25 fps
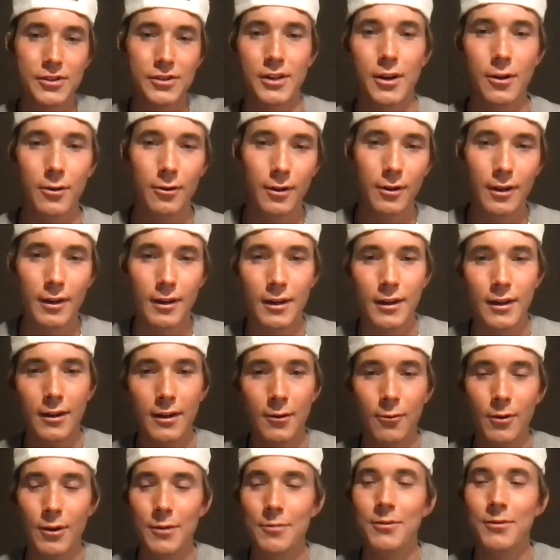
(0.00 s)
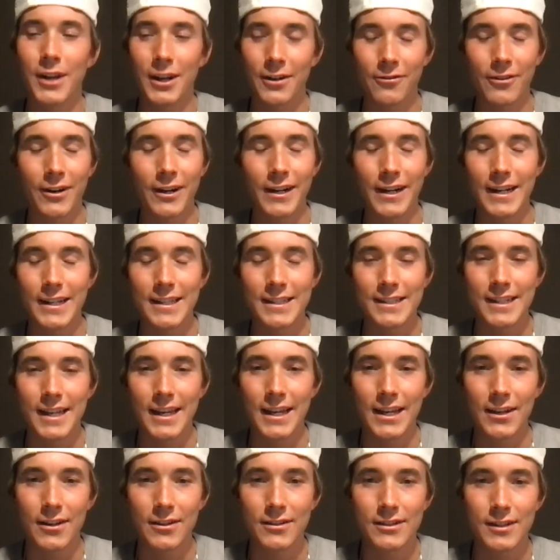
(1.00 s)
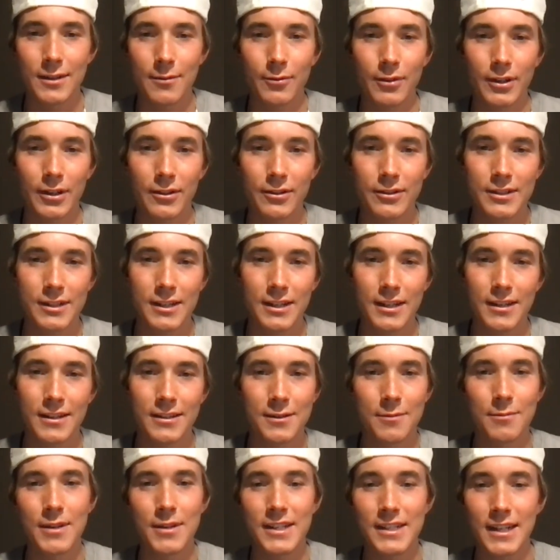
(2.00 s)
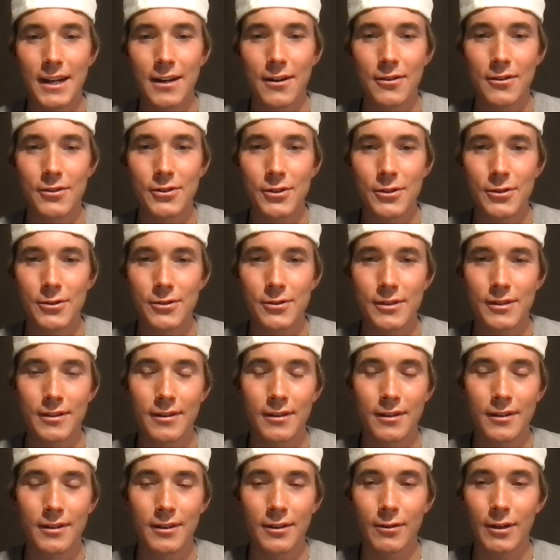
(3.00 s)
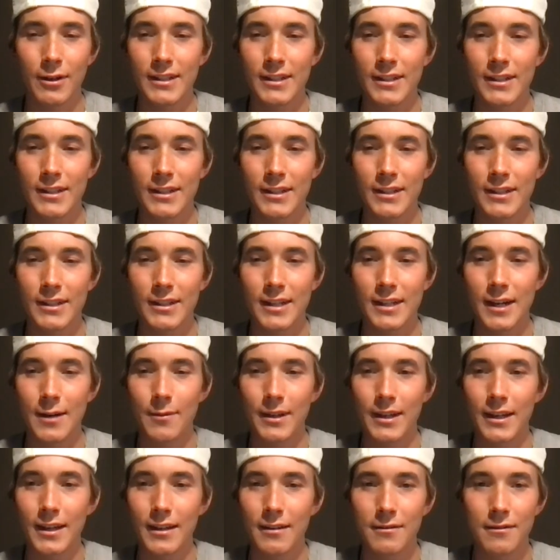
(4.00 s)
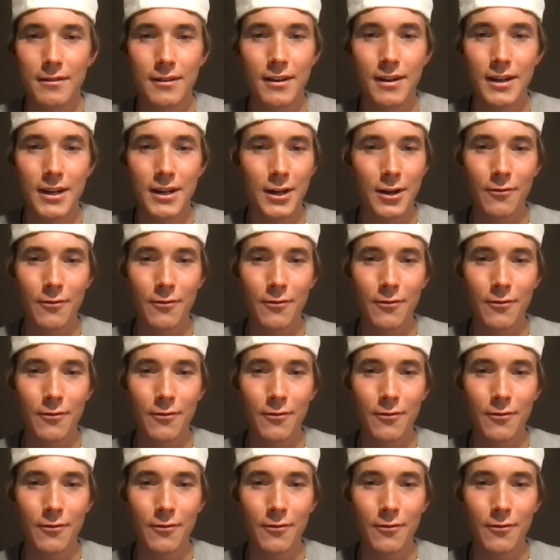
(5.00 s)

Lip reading: So with Black Friday and sales, typically you'll see some discounted shoes, and great time to get,